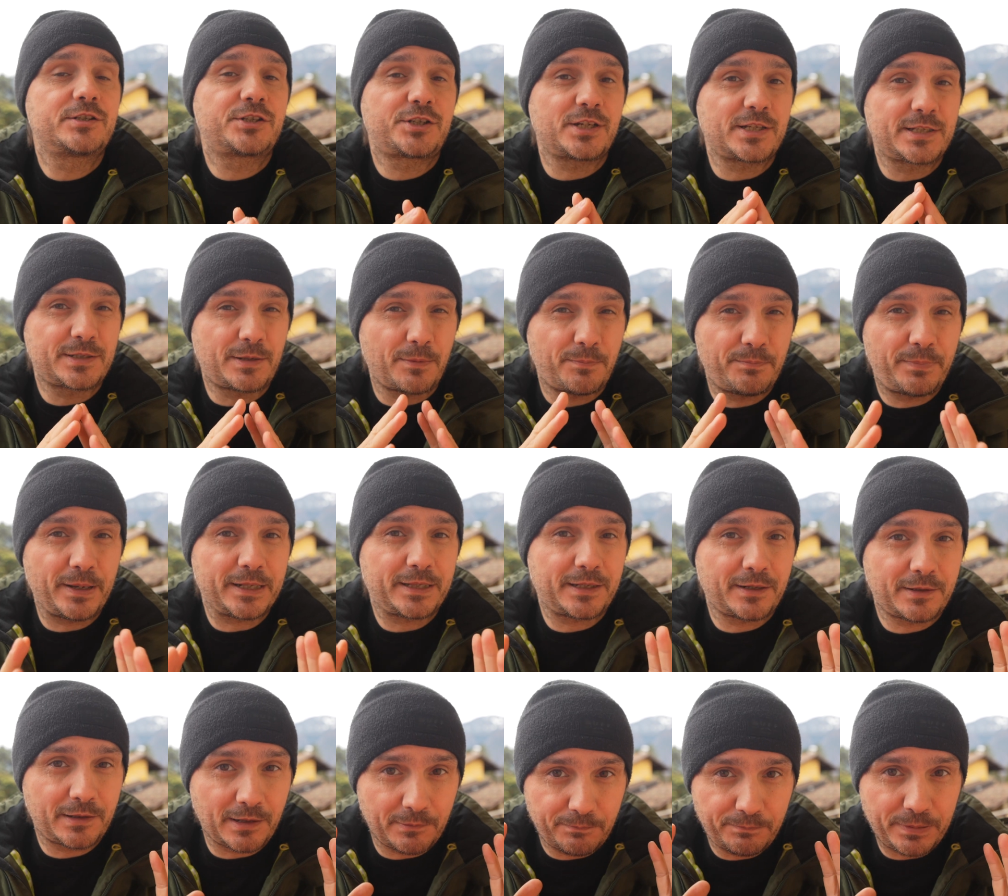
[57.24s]
just a bet
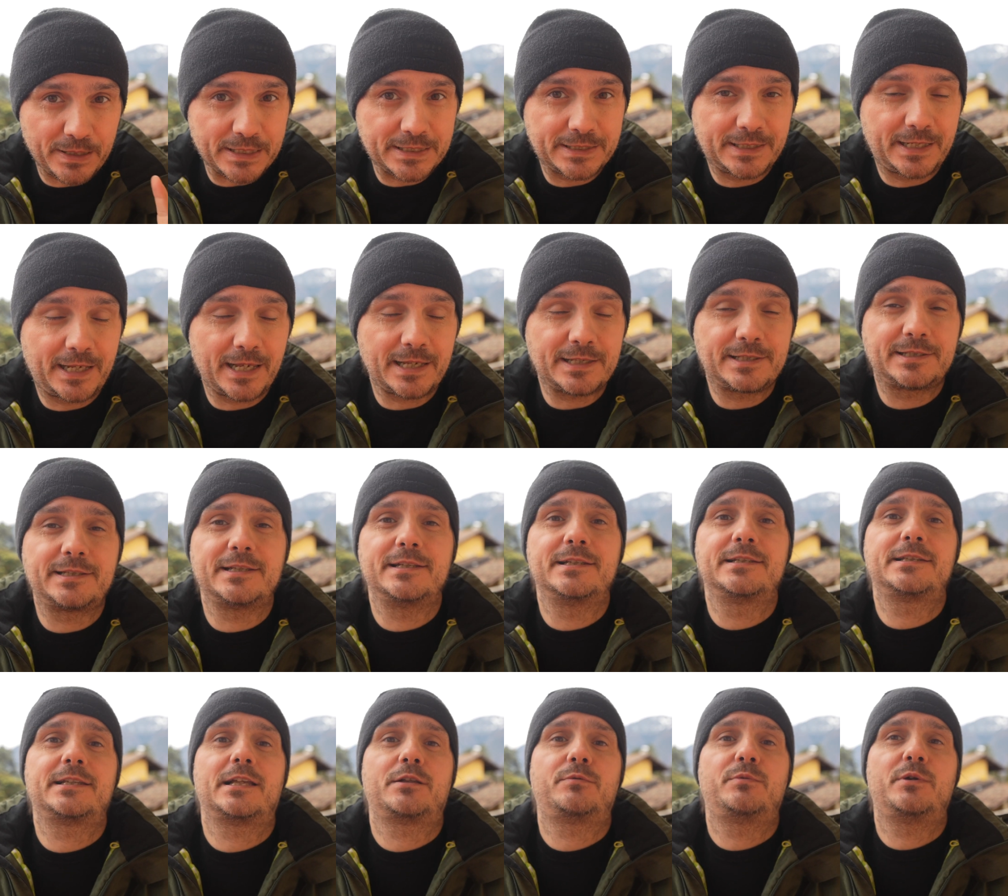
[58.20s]
and the best guess
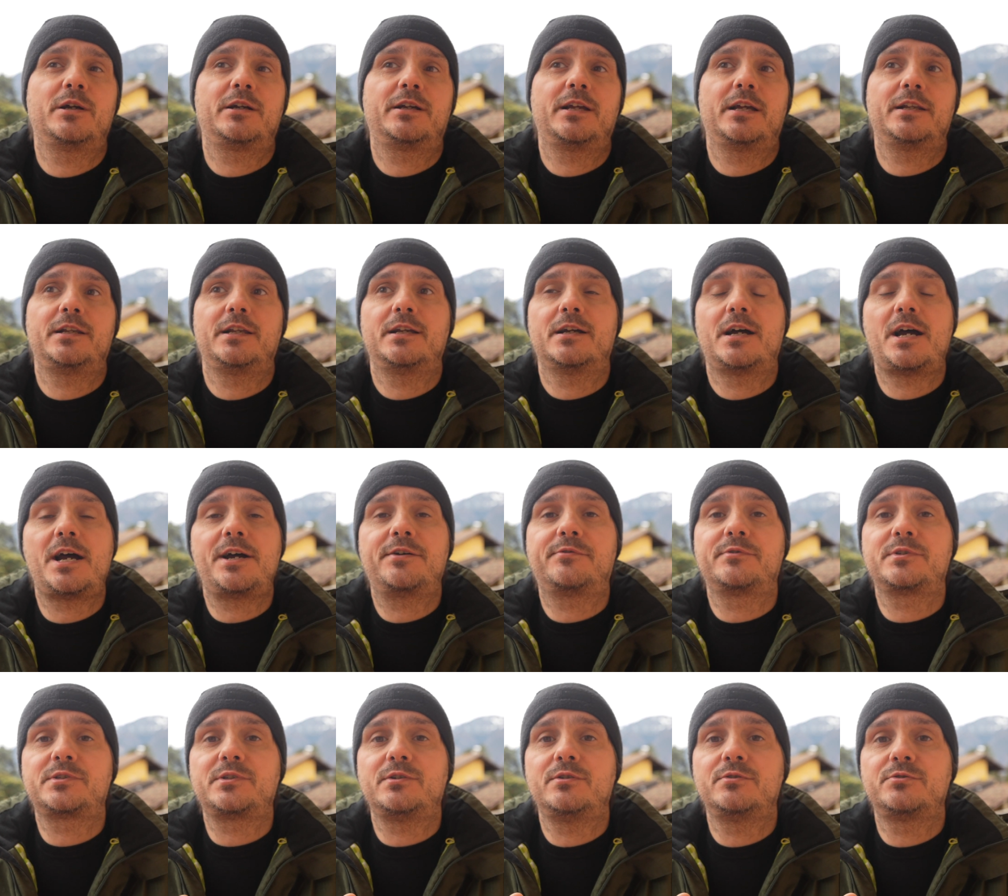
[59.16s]
is that we are getting a high
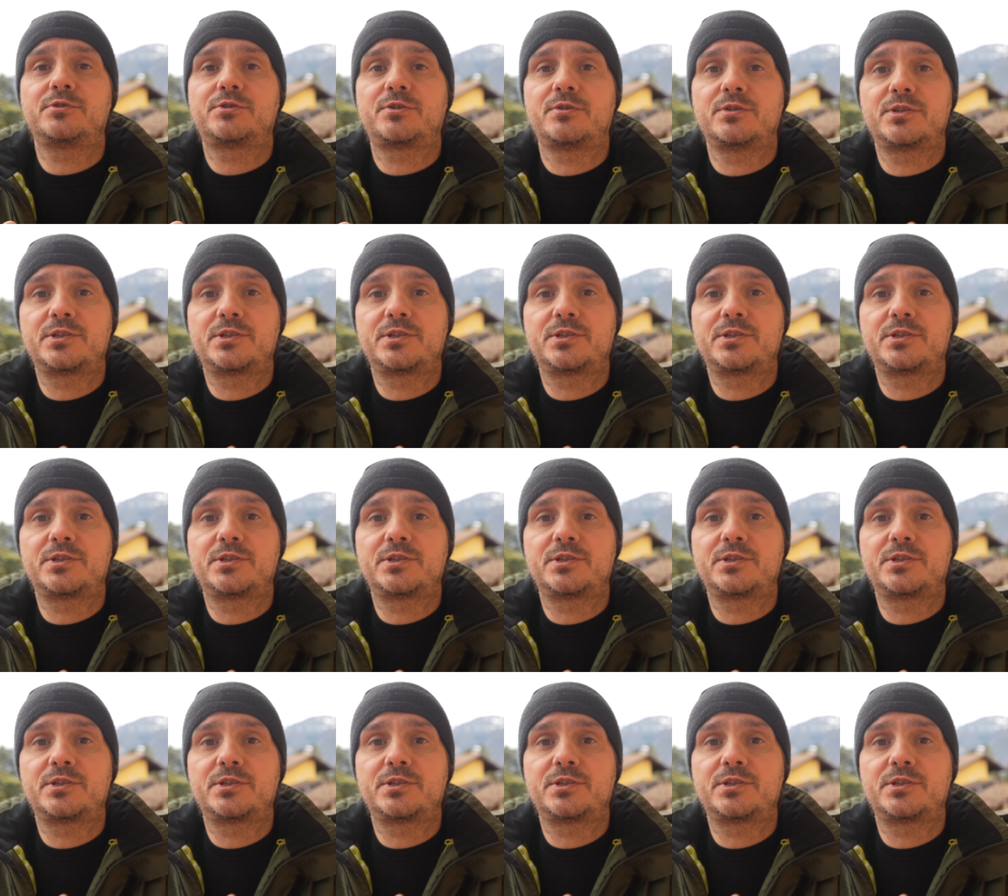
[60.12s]
resolution